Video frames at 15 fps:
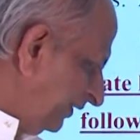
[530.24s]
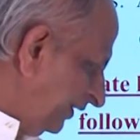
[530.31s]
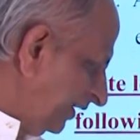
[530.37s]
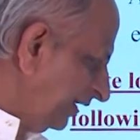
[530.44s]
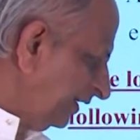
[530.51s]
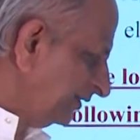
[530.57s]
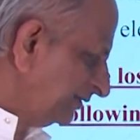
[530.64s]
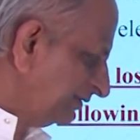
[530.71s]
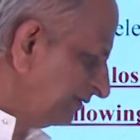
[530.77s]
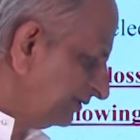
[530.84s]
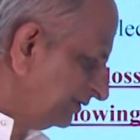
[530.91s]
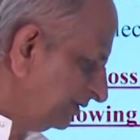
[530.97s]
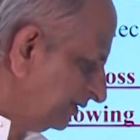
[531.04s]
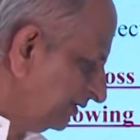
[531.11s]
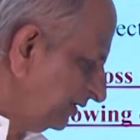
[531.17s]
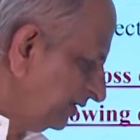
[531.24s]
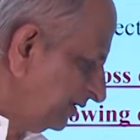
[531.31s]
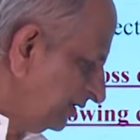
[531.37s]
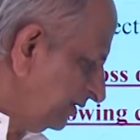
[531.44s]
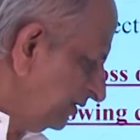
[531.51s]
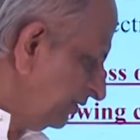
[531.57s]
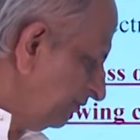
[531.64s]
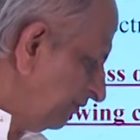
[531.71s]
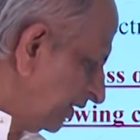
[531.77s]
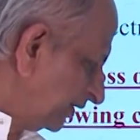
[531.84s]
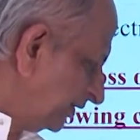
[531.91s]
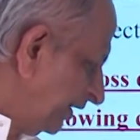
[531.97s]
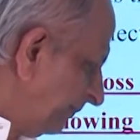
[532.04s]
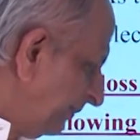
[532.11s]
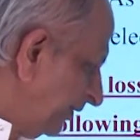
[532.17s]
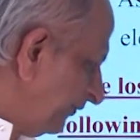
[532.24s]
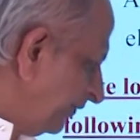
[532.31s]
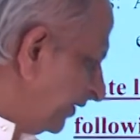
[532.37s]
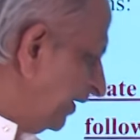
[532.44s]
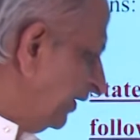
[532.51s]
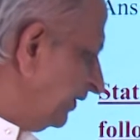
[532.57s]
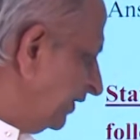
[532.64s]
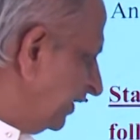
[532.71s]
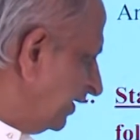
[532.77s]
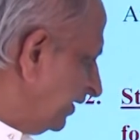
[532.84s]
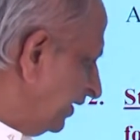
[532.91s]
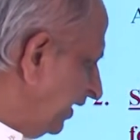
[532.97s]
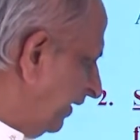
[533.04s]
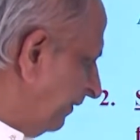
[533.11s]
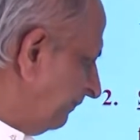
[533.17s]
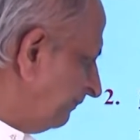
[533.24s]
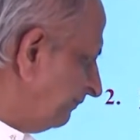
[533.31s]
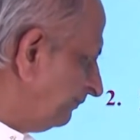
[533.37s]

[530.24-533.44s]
here, for example, if you write Na,